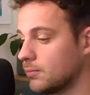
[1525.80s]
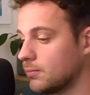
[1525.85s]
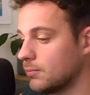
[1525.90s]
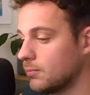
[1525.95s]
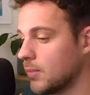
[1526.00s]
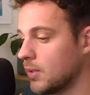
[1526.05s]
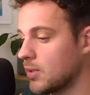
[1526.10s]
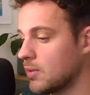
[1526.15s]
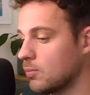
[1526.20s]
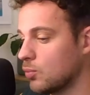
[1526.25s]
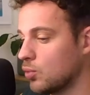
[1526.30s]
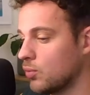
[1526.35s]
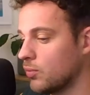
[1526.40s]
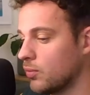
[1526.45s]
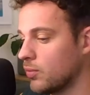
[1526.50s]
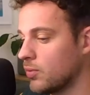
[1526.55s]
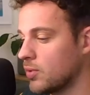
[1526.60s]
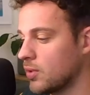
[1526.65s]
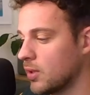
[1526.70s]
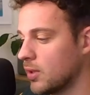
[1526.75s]
Best move,
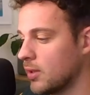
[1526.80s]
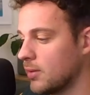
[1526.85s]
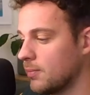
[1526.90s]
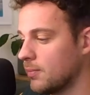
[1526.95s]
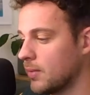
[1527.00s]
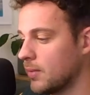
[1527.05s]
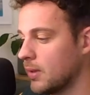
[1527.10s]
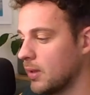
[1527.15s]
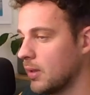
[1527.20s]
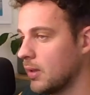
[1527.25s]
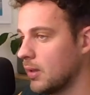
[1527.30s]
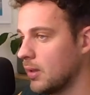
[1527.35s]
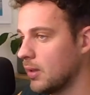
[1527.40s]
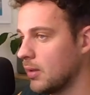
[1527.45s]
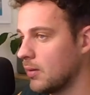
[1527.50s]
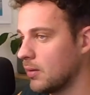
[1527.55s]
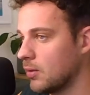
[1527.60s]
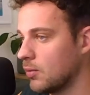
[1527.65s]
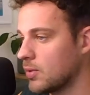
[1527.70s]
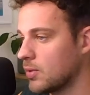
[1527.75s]
resign.
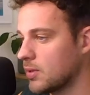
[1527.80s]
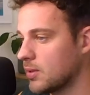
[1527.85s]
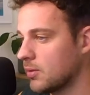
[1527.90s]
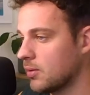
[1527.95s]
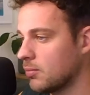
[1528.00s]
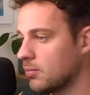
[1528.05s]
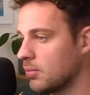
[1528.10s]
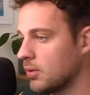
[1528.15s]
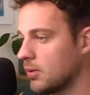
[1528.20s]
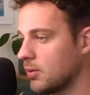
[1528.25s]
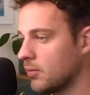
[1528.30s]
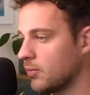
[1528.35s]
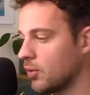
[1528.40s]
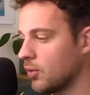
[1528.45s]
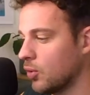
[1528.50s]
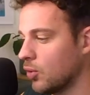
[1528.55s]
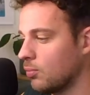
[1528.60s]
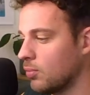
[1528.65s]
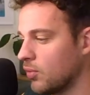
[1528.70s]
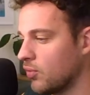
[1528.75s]
There was still a bit of
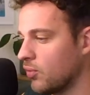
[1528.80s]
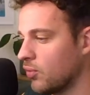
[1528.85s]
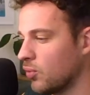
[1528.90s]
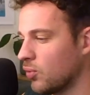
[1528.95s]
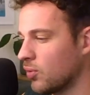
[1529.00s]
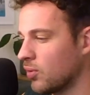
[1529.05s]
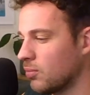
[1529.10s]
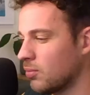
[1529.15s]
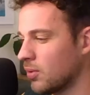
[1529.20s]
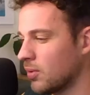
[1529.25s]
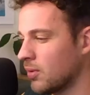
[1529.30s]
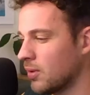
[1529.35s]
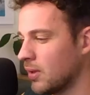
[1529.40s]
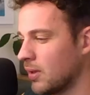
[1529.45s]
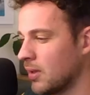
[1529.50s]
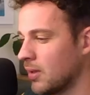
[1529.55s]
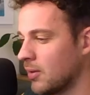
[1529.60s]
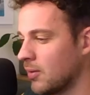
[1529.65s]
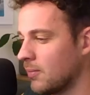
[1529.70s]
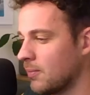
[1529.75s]
hope before, but
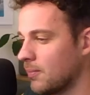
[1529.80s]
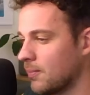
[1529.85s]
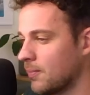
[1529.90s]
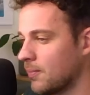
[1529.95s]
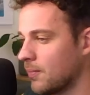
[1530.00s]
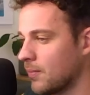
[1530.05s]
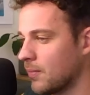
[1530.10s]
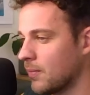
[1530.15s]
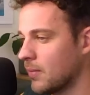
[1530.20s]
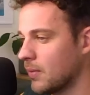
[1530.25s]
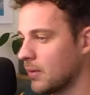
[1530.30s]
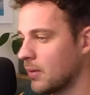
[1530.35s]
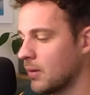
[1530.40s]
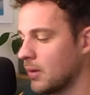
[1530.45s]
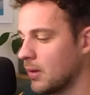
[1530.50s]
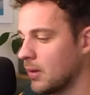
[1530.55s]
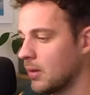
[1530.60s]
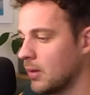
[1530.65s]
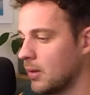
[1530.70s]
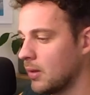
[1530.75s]
now
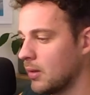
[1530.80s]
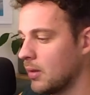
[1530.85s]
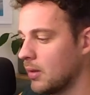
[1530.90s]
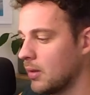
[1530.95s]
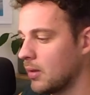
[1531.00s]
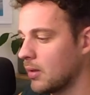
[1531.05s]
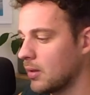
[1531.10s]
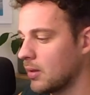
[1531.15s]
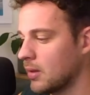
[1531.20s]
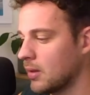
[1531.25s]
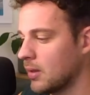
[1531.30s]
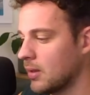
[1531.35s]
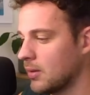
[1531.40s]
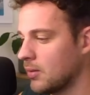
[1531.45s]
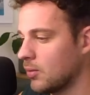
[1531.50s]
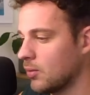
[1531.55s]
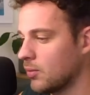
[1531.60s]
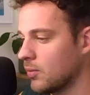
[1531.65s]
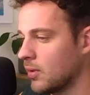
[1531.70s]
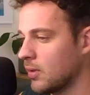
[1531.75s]
I
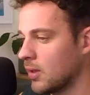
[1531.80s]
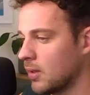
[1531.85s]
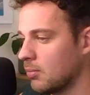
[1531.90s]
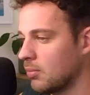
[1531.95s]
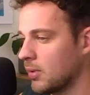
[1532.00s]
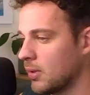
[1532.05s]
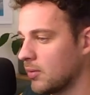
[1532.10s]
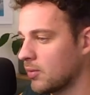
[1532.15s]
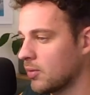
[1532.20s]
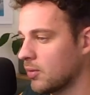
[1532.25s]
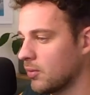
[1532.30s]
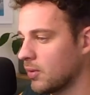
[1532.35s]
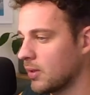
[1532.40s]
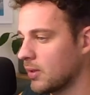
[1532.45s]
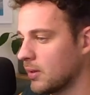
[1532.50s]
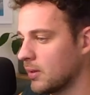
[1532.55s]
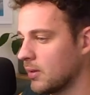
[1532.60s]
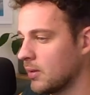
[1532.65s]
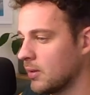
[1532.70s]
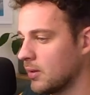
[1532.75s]
don't think I played
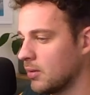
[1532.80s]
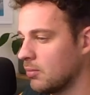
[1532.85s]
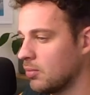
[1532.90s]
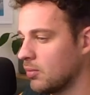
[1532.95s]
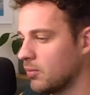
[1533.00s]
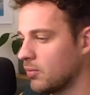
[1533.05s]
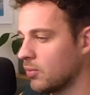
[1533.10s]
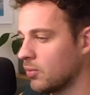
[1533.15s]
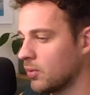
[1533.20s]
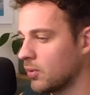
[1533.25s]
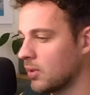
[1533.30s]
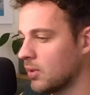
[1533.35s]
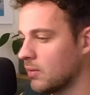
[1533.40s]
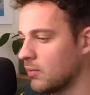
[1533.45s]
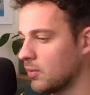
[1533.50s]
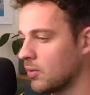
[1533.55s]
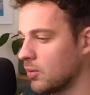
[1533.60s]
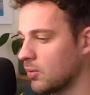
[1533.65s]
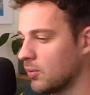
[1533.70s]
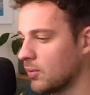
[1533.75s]
correctly here before
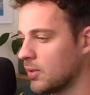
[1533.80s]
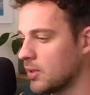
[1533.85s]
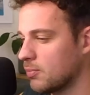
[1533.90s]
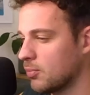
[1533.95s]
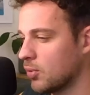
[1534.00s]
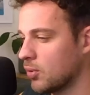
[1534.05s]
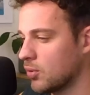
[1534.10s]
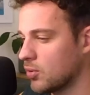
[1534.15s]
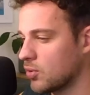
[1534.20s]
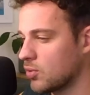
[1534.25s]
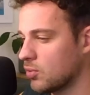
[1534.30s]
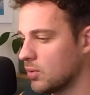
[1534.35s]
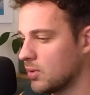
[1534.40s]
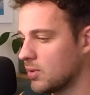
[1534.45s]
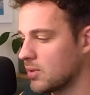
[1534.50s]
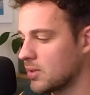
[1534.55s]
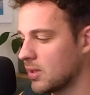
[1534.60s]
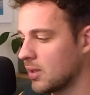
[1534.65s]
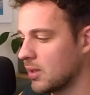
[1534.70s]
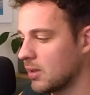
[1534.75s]
giving all these pawns to
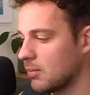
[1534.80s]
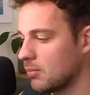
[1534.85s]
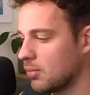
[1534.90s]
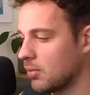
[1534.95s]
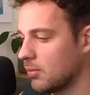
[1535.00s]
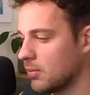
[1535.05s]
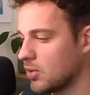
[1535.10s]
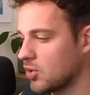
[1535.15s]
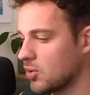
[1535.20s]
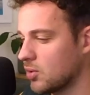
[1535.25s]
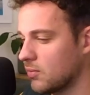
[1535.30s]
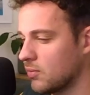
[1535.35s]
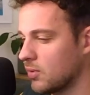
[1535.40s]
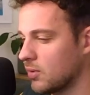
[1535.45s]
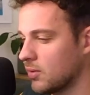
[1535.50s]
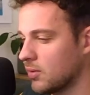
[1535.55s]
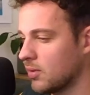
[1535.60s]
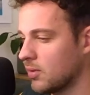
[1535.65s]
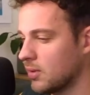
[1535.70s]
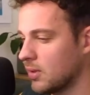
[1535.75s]
this king. I probably should have
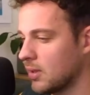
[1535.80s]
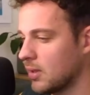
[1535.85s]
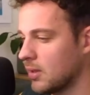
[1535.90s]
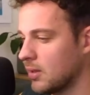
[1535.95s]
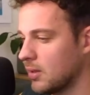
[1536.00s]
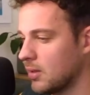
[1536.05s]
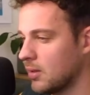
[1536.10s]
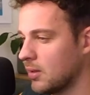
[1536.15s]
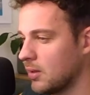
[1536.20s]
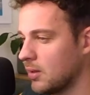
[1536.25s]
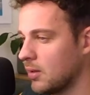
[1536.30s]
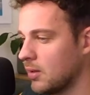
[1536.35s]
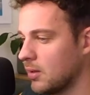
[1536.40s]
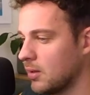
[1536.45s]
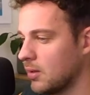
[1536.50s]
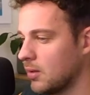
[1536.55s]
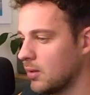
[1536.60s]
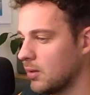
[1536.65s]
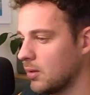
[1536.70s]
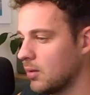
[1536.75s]
not done that.
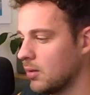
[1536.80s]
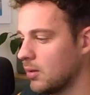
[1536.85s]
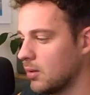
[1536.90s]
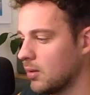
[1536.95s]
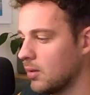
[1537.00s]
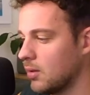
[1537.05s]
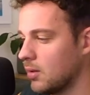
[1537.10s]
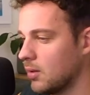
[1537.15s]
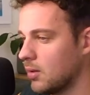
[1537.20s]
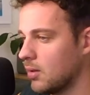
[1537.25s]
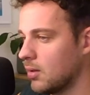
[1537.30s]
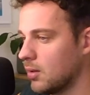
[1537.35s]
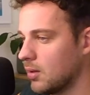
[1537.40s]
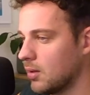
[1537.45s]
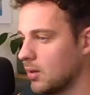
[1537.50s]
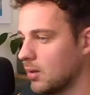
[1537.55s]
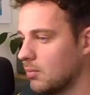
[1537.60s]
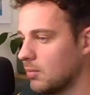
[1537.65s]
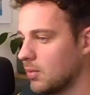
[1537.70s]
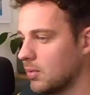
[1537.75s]

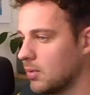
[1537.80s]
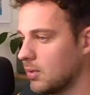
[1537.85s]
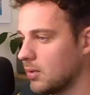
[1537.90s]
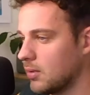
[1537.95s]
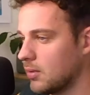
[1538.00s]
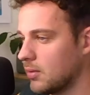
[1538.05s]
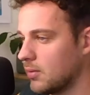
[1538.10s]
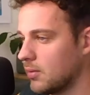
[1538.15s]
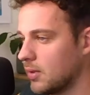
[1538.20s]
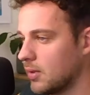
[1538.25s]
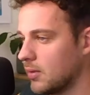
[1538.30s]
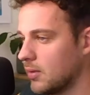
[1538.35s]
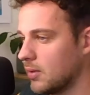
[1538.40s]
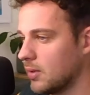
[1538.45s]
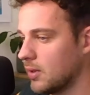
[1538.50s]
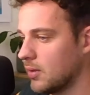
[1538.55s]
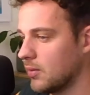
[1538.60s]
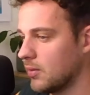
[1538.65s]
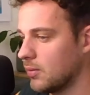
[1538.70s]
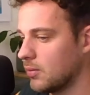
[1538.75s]
But in the end of the day, the
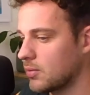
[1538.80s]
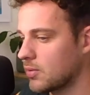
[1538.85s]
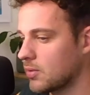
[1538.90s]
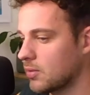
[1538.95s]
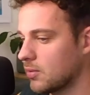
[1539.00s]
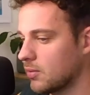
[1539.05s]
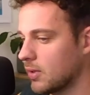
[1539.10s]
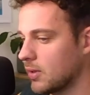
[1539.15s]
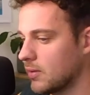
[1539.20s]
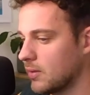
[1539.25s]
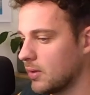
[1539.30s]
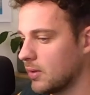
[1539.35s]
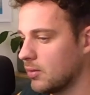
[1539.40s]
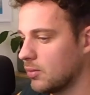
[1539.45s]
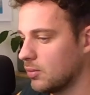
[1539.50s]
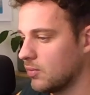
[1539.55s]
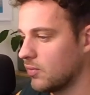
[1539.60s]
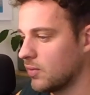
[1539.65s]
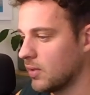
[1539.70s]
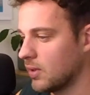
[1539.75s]
idea was correct. I
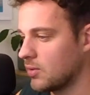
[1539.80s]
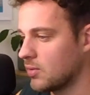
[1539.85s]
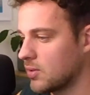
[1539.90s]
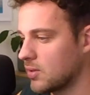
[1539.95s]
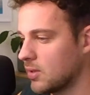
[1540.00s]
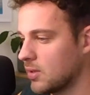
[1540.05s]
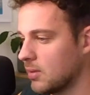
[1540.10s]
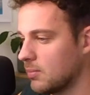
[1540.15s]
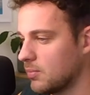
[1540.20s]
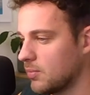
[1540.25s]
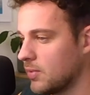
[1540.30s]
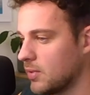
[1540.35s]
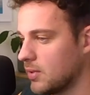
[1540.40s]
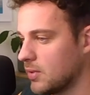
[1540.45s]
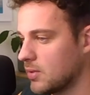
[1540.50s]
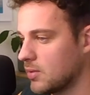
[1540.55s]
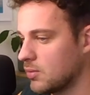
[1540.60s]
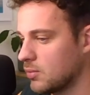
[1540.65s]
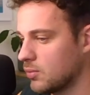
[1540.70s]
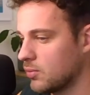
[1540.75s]
know if I just kept
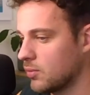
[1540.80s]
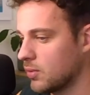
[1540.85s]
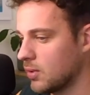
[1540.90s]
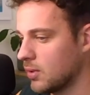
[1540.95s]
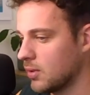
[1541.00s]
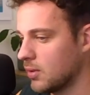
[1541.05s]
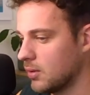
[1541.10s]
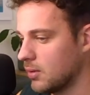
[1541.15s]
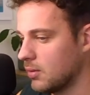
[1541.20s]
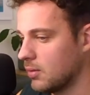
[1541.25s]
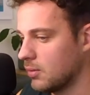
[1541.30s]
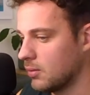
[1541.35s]
these two together,